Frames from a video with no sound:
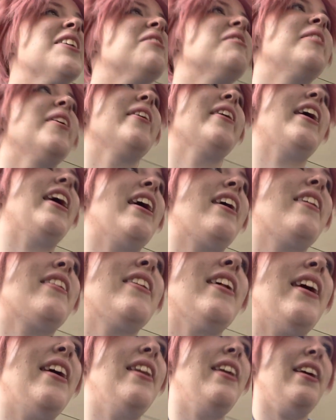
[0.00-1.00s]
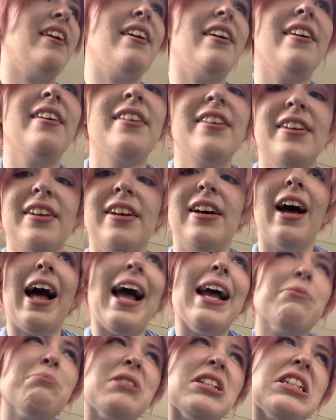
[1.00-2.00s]
Very exciting.
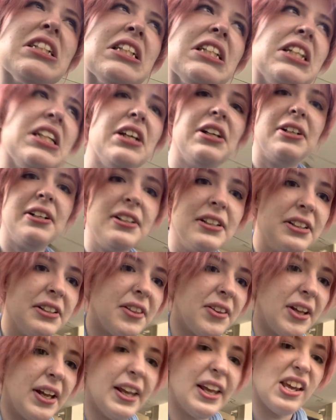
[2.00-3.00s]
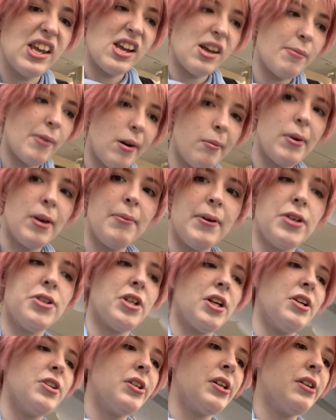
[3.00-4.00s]
I'm still thinking about maybe
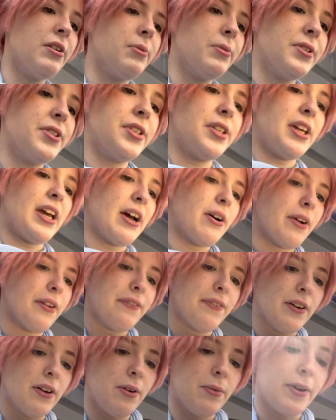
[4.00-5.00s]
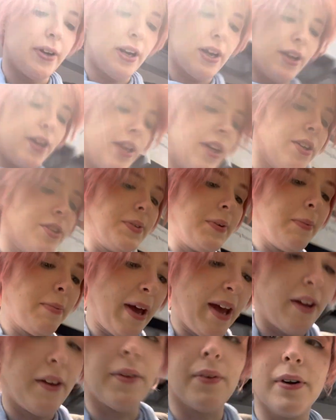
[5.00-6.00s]
changing. We'll see how I feel when I get to a
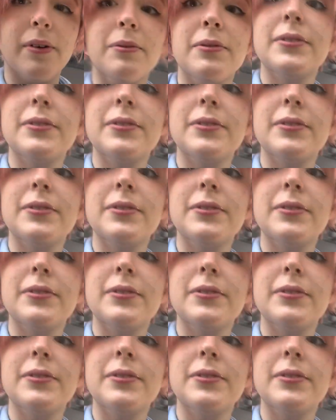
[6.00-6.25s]
bathroom.